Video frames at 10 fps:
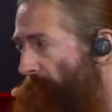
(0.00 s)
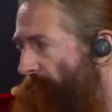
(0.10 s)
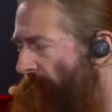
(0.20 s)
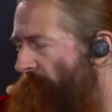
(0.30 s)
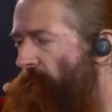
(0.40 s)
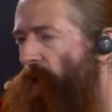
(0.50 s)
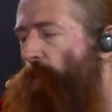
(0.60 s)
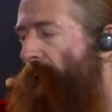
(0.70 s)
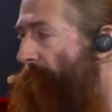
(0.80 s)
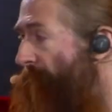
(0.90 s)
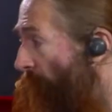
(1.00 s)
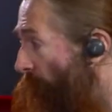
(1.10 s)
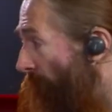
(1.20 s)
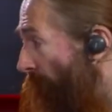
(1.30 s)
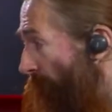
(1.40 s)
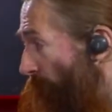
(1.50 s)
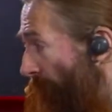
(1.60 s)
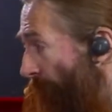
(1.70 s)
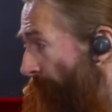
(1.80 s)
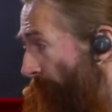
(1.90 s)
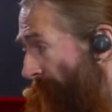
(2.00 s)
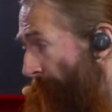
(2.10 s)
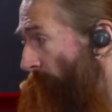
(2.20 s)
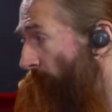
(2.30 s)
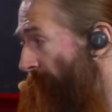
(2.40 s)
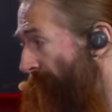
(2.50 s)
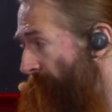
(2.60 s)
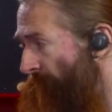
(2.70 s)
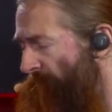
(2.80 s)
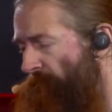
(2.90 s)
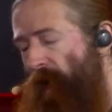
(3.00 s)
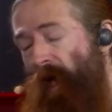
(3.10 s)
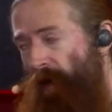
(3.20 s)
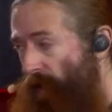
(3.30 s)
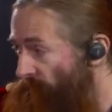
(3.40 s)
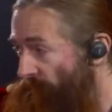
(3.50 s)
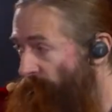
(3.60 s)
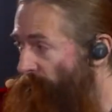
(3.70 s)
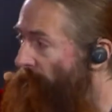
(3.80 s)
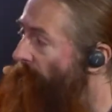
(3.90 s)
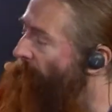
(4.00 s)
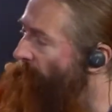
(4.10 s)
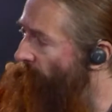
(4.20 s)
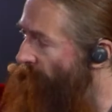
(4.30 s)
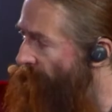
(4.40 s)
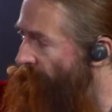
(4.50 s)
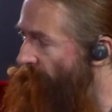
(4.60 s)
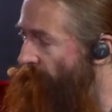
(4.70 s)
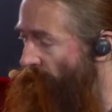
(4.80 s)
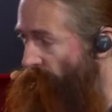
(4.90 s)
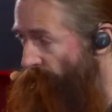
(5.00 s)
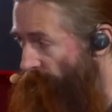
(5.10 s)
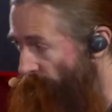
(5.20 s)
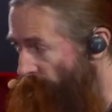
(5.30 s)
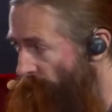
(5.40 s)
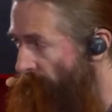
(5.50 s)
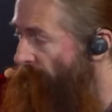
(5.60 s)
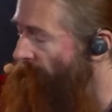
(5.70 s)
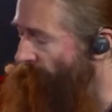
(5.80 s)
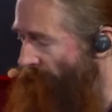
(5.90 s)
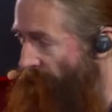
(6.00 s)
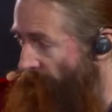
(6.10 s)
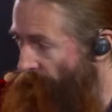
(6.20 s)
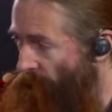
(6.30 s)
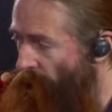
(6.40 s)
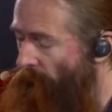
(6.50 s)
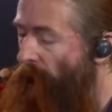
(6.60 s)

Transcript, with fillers: will say, oh, maybe only the wealthy people will get yep. this. Not true. And the reason it's not true is very simple.